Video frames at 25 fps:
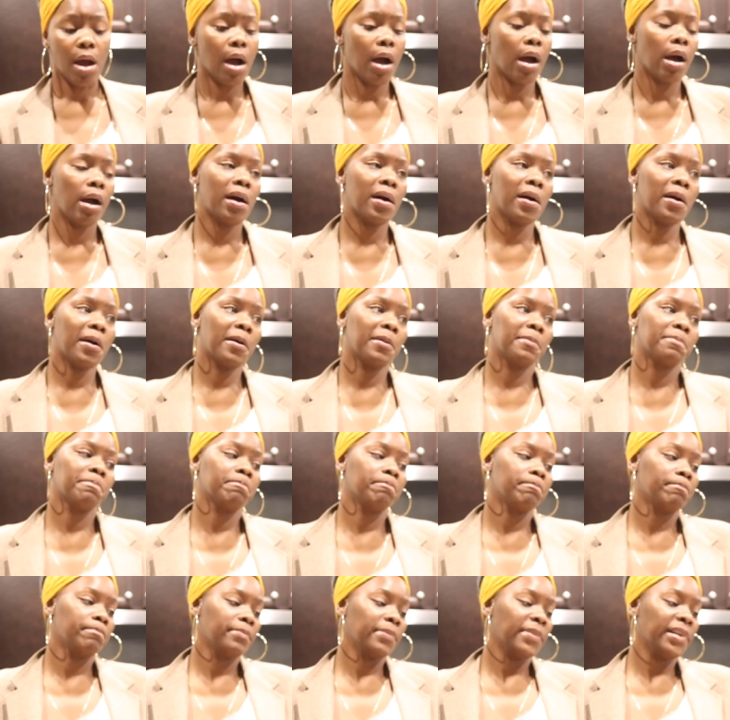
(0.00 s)

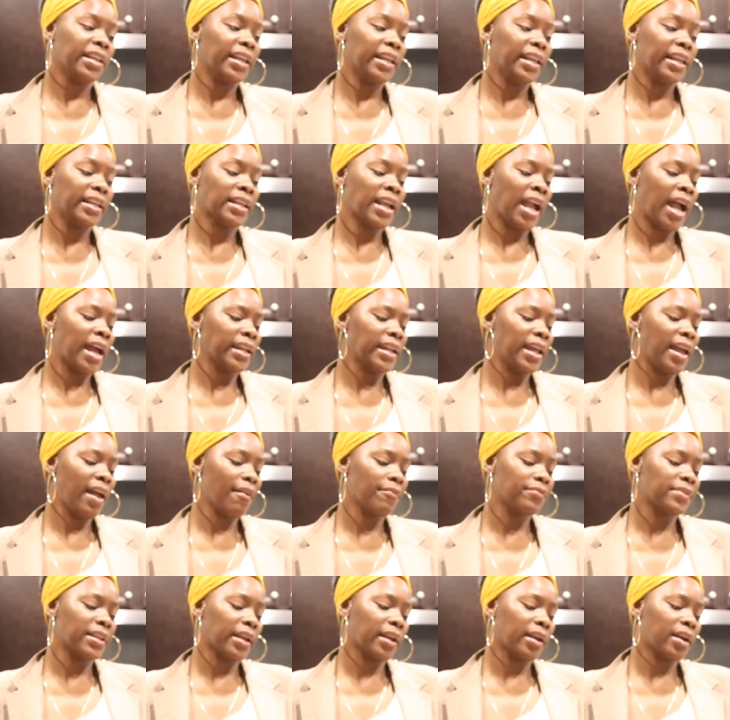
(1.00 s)
Um, it kind of
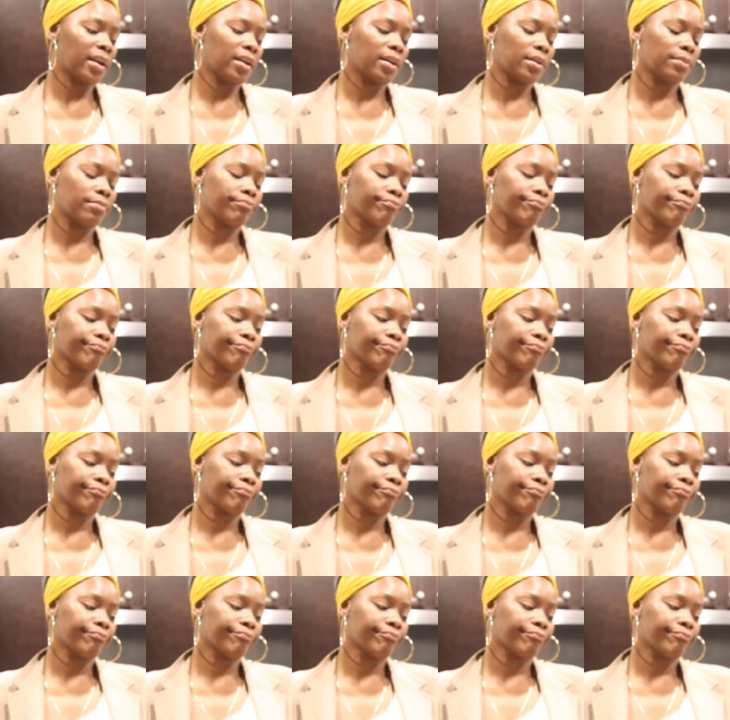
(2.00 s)
has like a